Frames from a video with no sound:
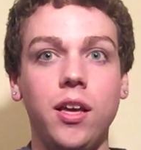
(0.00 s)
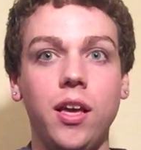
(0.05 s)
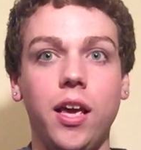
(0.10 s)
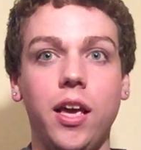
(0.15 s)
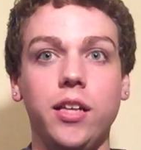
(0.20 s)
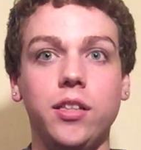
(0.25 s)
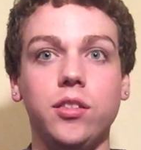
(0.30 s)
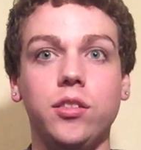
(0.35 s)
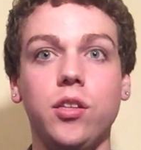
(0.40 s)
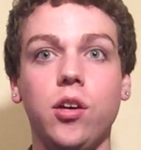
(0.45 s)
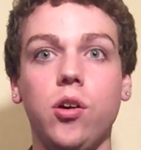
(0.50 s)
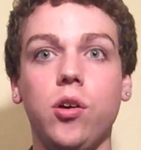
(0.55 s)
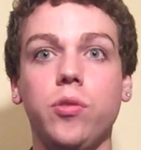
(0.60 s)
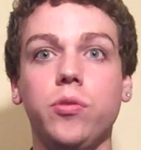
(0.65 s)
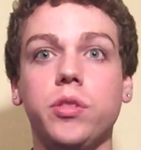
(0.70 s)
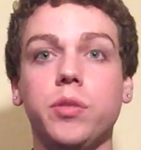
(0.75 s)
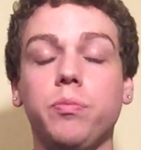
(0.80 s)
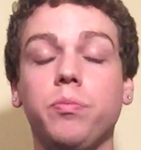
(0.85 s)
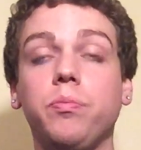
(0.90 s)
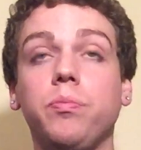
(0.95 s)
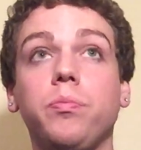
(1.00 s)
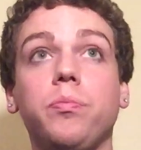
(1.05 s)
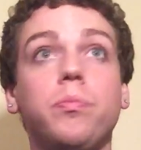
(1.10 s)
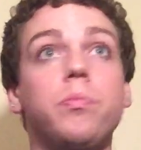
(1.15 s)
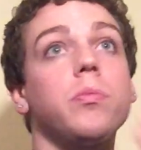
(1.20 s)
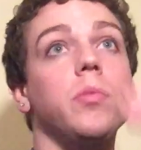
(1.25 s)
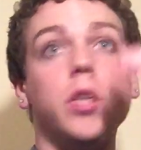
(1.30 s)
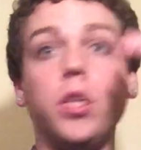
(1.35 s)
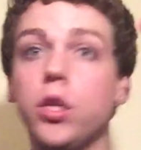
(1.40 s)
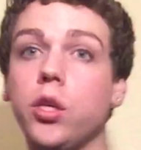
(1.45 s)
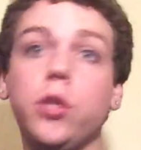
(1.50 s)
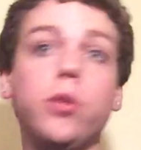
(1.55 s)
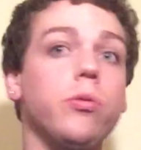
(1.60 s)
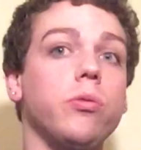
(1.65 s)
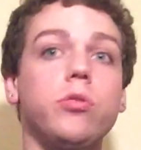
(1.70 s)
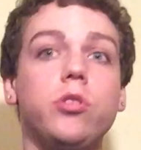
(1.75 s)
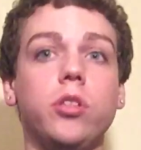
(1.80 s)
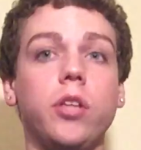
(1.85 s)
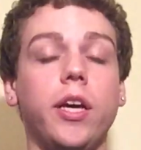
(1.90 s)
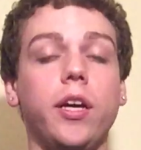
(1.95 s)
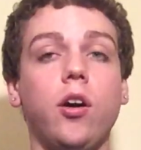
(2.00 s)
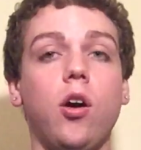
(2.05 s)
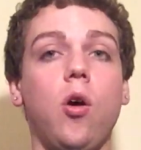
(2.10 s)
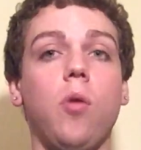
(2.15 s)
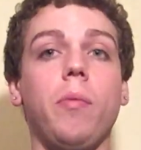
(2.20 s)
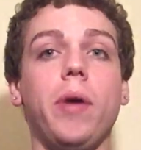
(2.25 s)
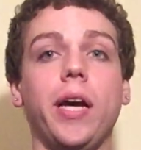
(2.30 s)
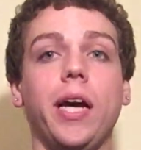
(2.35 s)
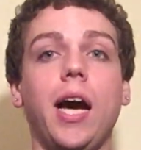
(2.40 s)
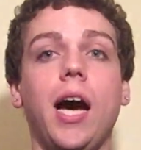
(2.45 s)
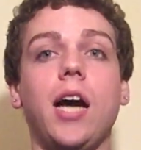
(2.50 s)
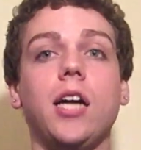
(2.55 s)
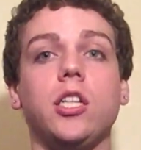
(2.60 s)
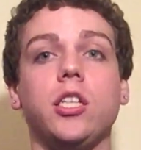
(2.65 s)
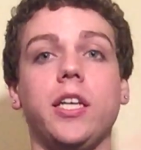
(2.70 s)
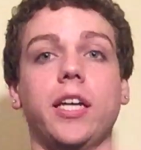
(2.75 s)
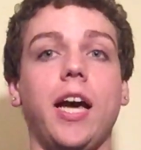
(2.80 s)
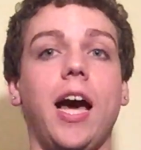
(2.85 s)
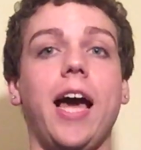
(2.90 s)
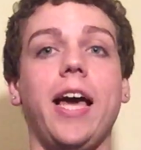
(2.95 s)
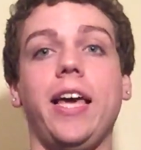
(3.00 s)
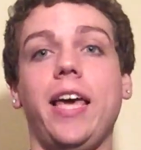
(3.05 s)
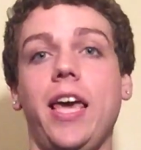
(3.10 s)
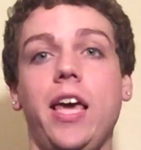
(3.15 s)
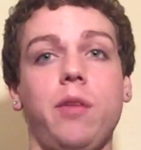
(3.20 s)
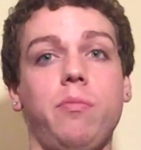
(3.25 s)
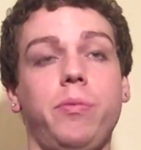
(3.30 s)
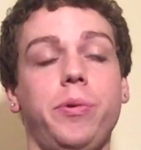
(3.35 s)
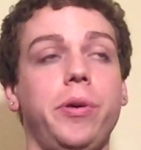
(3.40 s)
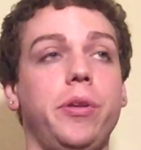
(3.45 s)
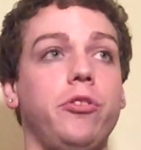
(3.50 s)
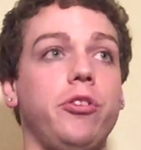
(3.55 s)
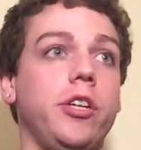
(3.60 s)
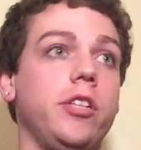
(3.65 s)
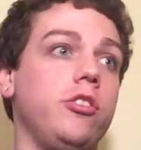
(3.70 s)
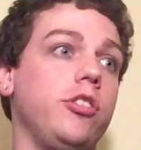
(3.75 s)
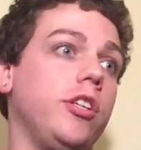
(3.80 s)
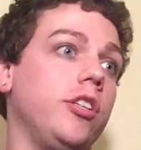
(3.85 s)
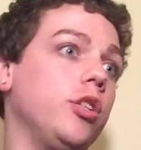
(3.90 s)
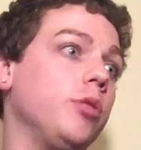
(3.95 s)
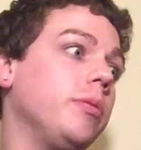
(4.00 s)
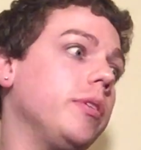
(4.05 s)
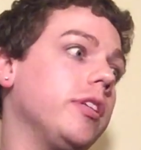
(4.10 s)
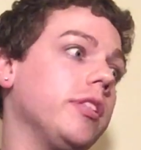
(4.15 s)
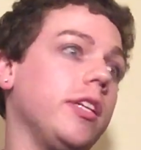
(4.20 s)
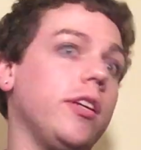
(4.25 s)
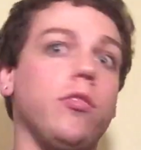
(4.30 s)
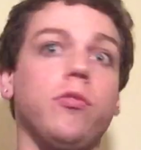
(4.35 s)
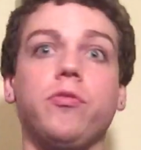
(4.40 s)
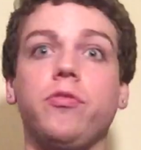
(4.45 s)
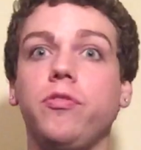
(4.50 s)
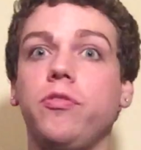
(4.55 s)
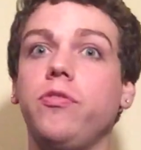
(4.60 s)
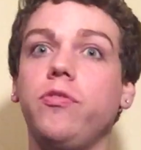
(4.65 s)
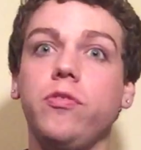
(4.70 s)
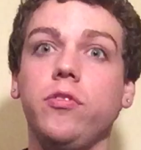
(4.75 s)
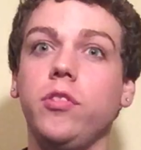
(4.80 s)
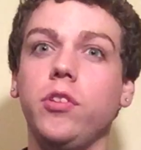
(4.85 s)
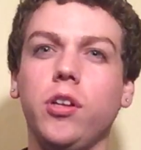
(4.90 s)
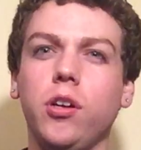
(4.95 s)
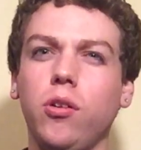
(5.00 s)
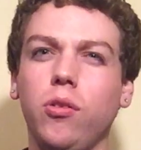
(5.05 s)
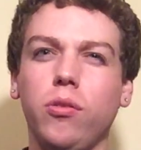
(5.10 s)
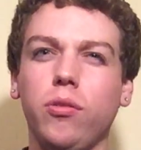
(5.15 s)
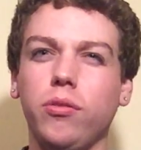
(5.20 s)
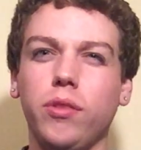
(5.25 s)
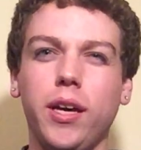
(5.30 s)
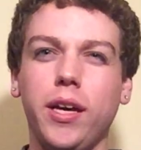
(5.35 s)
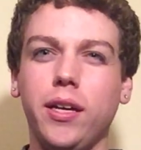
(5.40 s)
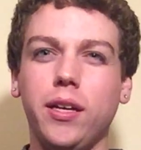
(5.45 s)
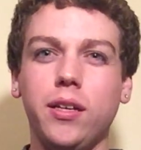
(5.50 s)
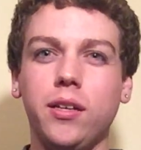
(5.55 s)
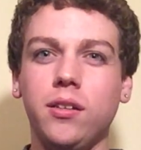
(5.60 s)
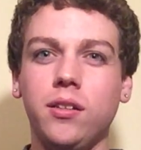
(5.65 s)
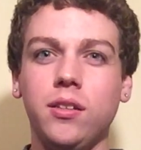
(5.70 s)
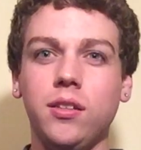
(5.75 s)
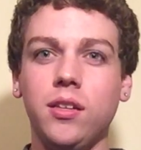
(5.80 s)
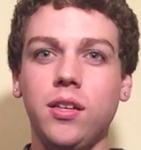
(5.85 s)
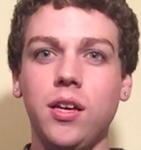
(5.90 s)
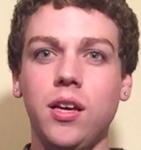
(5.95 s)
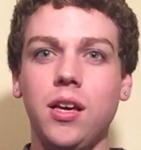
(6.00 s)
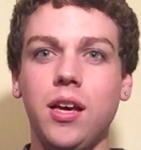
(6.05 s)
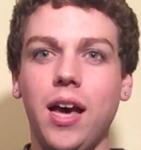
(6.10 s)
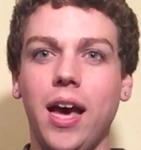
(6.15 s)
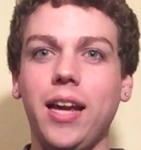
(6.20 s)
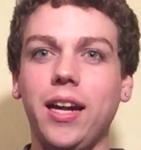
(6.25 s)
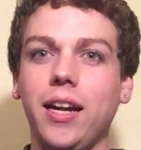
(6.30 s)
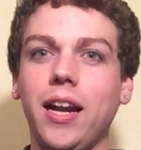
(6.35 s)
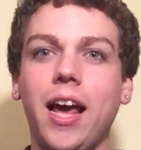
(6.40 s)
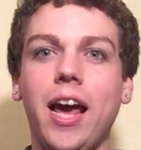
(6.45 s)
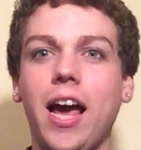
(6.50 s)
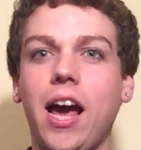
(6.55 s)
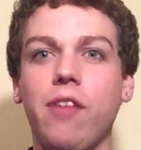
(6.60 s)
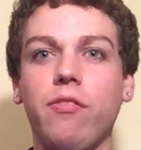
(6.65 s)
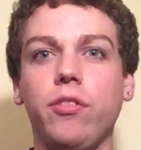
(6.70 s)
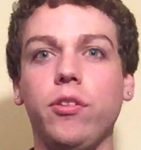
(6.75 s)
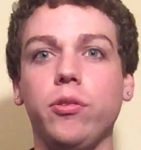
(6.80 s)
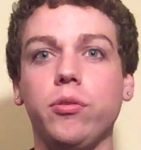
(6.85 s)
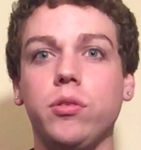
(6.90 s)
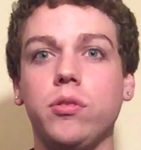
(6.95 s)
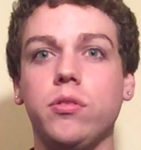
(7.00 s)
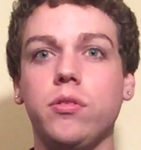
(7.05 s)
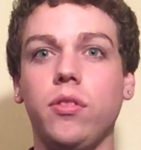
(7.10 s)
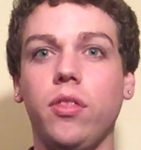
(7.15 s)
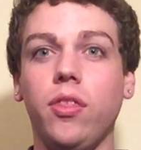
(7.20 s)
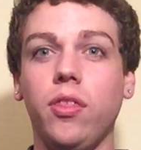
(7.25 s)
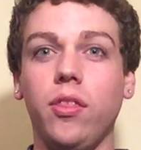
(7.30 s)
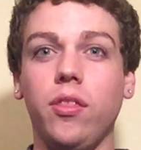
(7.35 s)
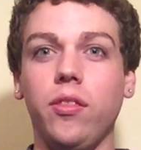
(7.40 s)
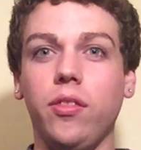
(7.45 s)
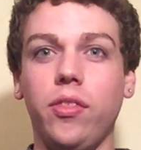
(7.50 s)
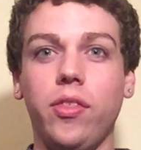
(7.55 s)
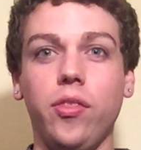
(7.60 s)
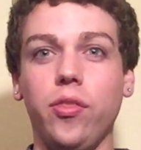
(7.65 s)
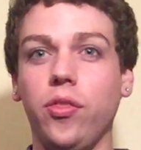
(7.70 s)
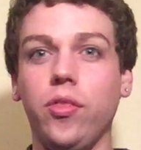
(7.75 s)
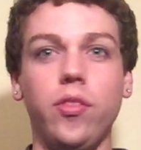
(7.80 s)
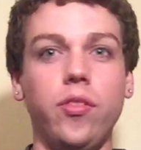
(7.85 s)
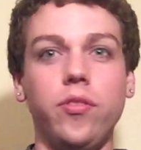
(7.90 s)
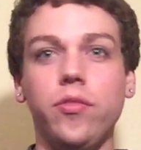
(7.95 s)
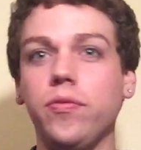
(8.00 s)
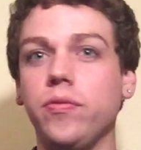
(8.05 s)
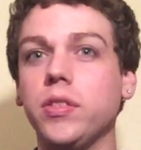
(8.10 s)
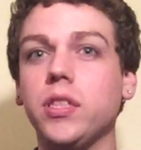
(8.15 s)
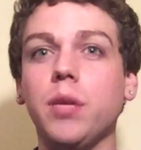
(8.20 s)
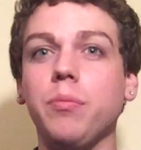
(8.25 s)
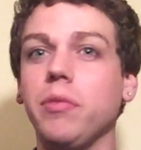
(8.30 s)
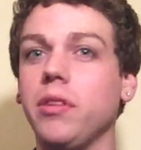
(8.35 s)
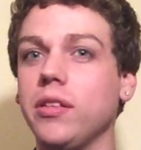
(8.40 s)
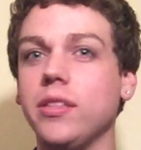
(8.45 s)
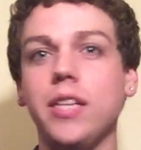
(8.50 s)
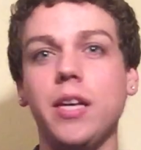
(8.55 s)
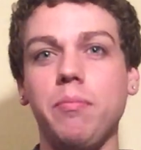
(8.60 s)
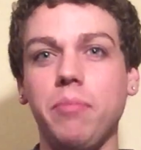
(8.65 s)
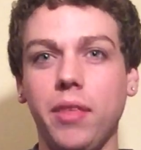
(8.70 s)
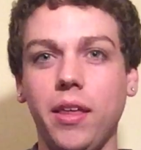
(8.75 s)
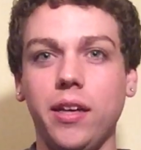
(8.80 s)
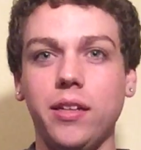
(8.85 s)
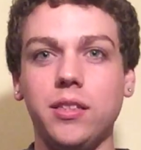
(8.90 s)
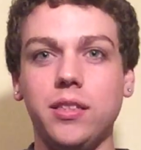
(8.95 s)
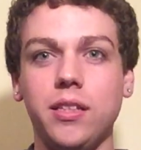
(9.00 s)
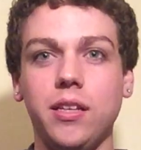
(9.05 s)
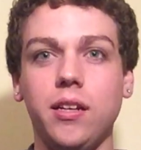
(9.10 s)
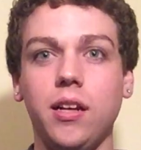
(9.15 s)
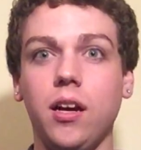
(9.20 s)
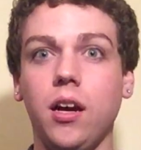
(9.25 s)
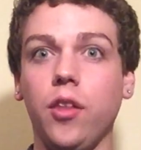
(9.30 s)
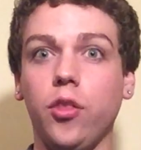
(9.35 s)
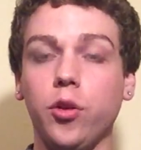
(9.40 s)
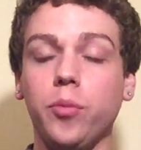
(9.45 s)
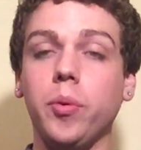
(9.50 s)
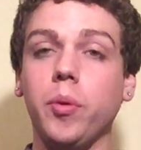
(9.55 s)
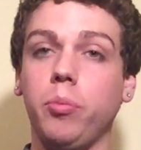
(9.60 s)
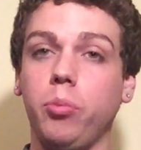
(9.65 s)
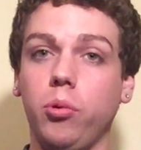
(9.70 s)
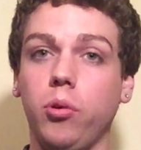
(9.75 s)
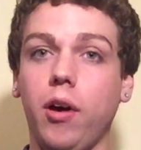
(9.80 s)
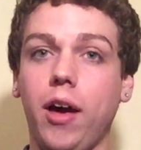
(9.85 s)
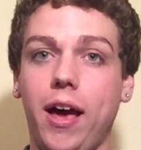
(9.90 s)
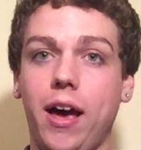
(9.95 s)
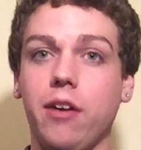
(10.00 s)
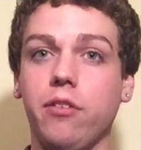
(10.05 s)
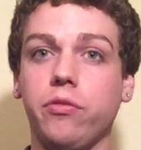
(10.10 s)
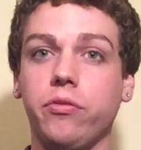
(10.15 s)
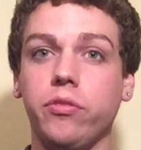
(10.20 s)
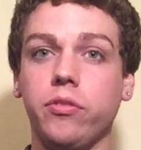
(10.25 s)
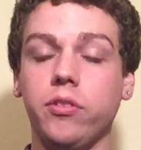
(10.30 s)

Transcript: And so it was a huge, like, oh my gosh, like, I can't be transgender because I don't, like, I didn't have some of the same things that other people have.